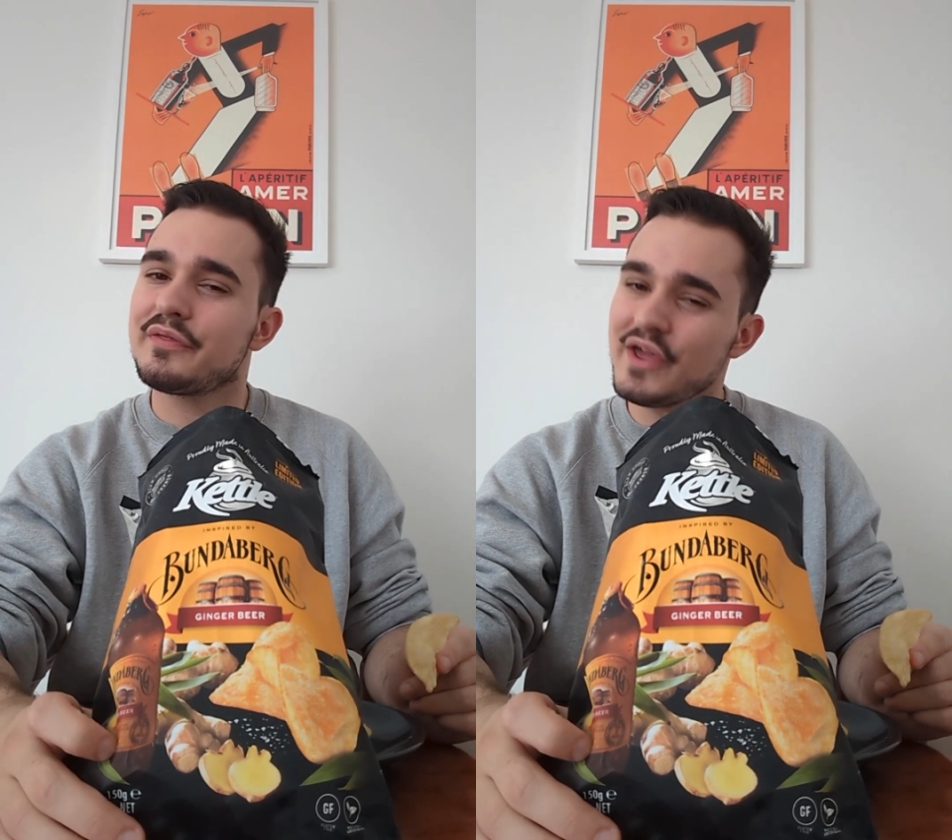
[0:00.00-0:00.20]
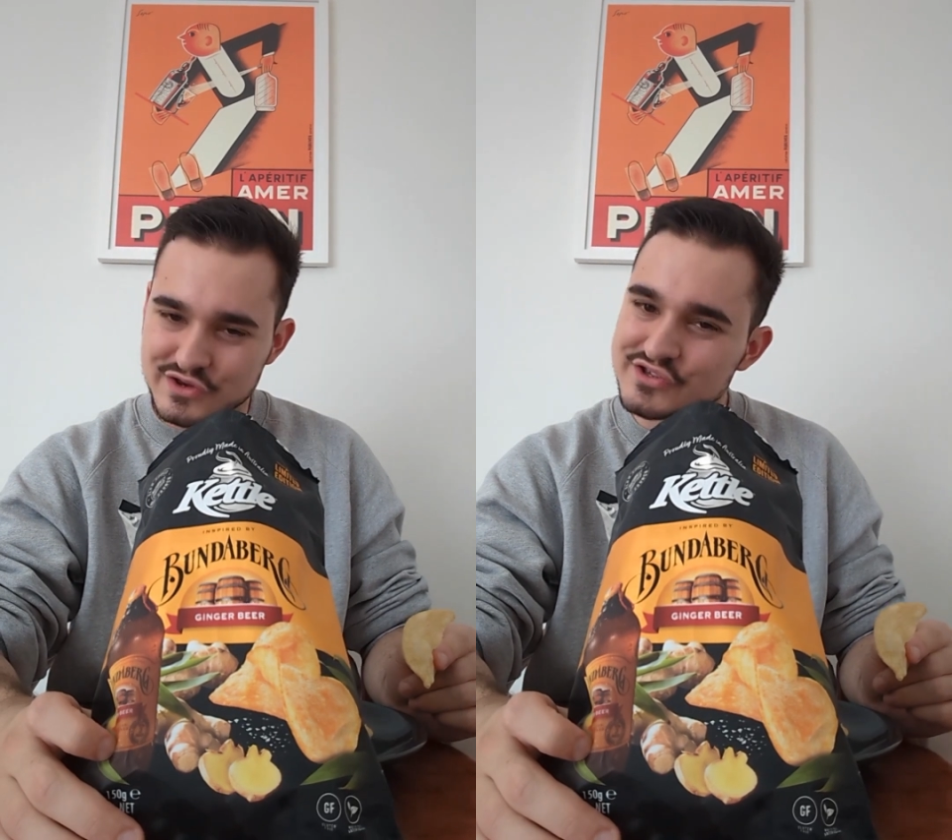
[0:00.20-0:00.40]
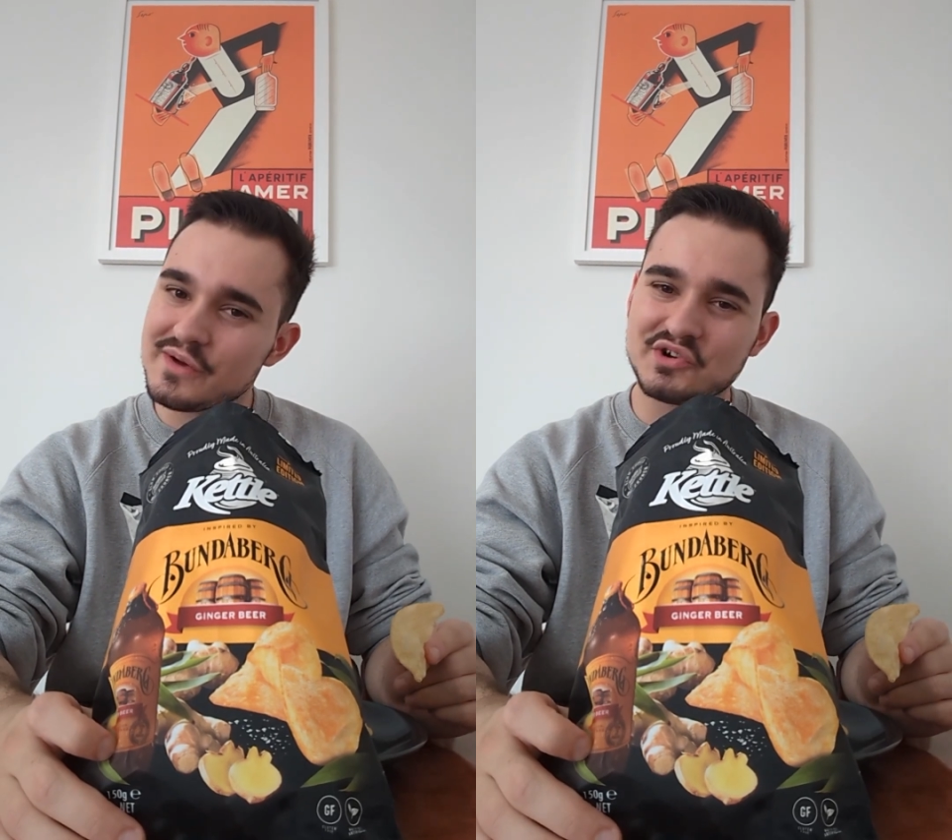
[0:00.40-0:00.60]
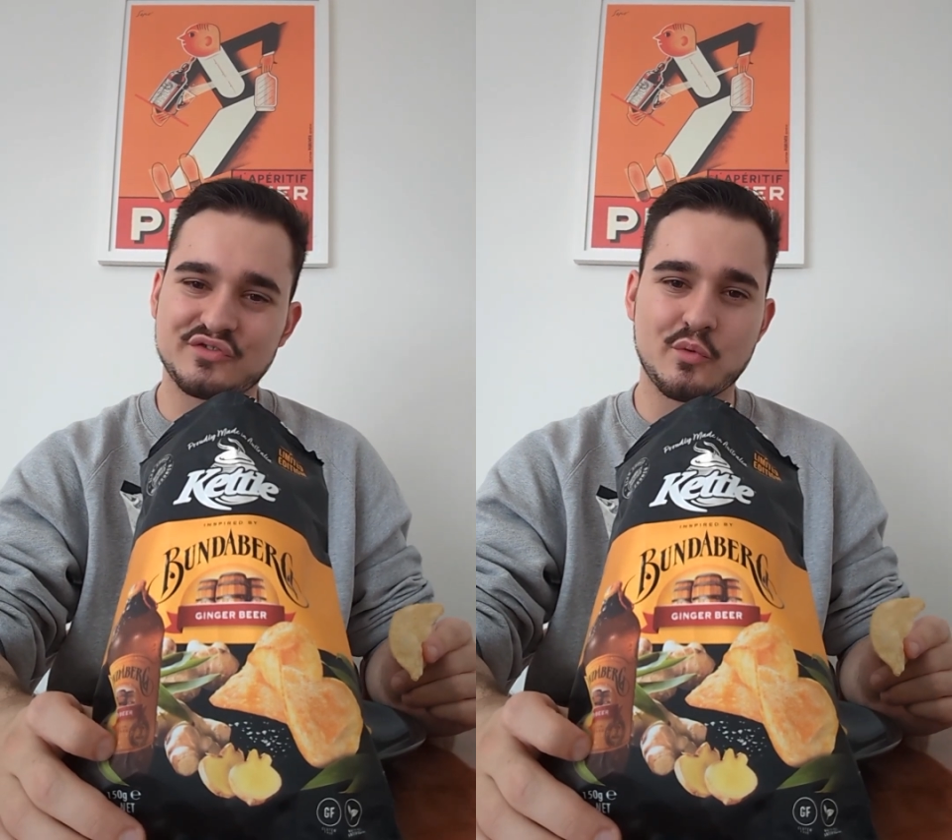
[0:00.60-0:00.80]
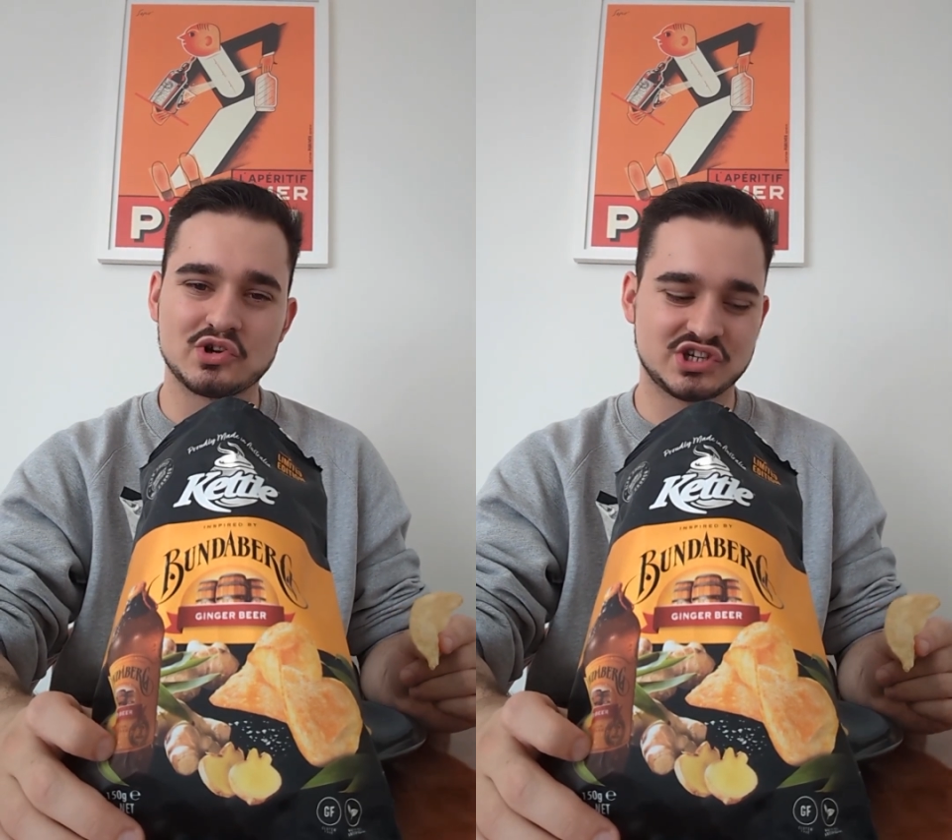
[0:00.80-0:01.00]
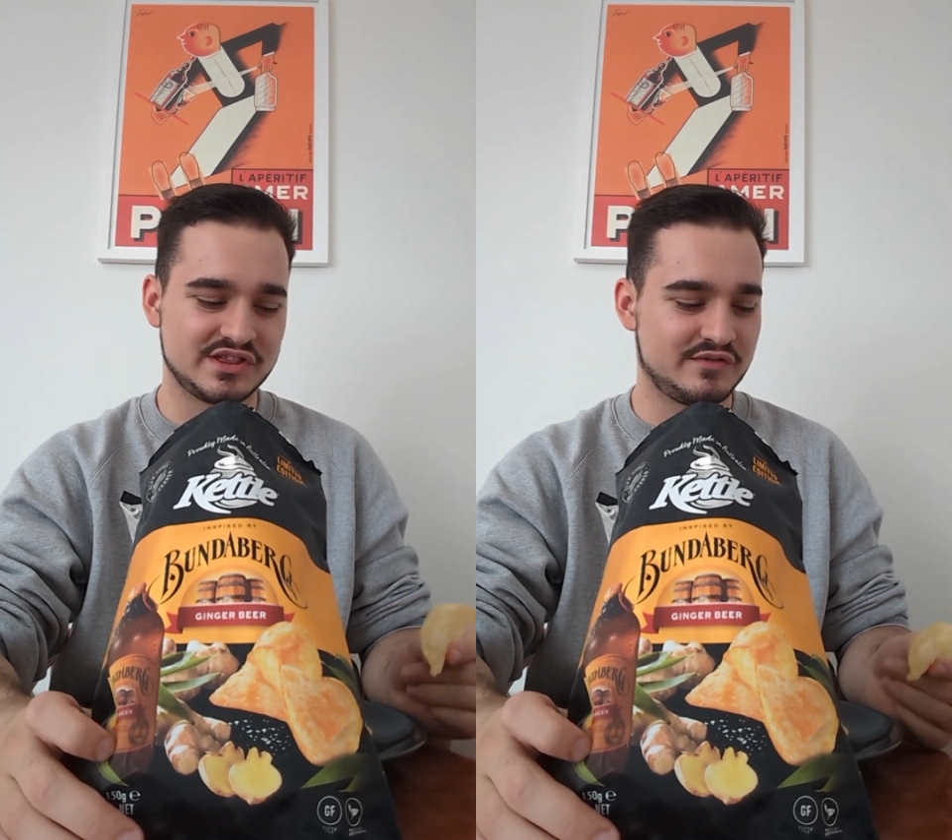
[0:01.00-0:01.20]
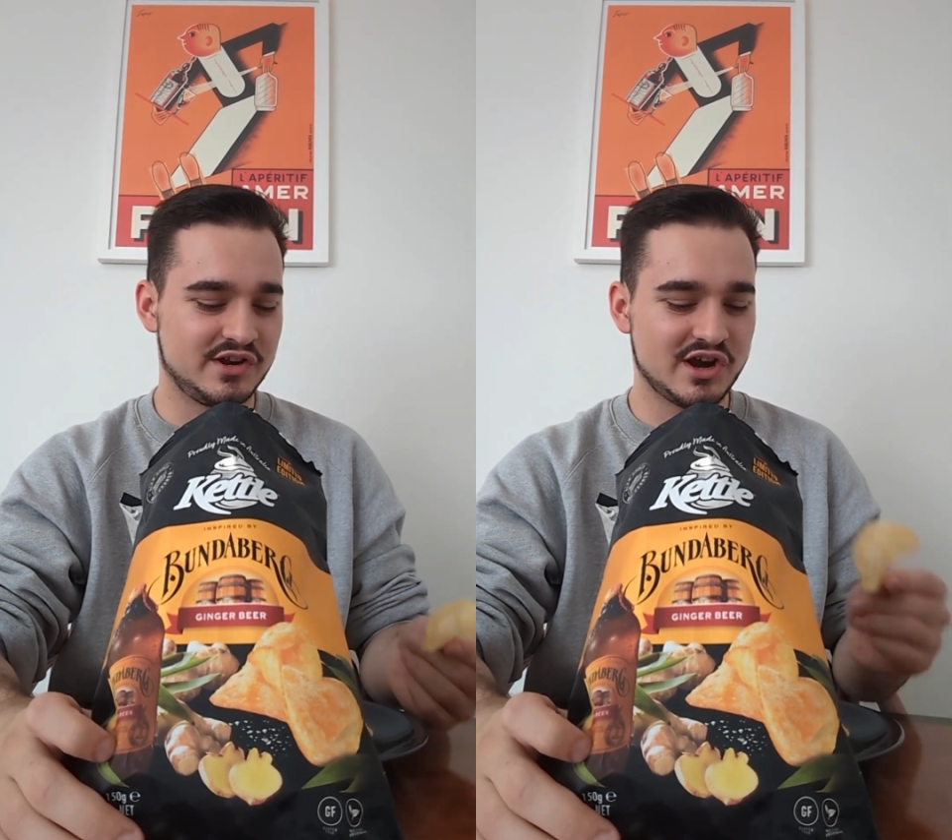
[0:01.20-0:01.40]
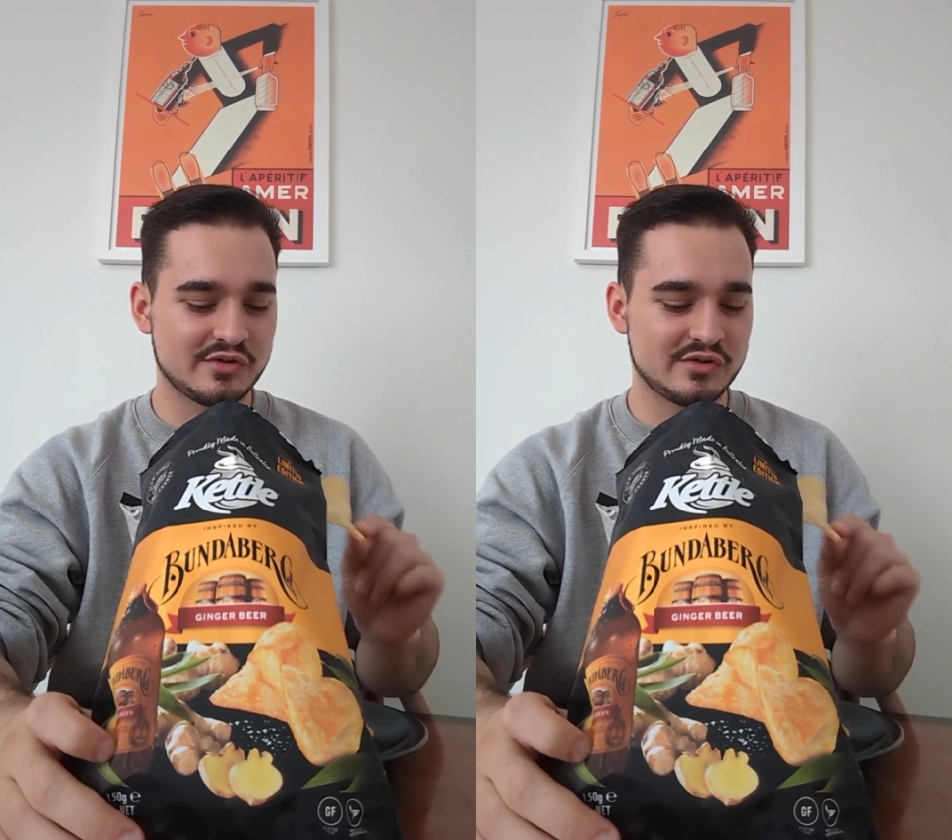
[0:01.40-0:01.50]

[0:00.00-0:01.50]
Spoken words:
thank you so much for watching the video.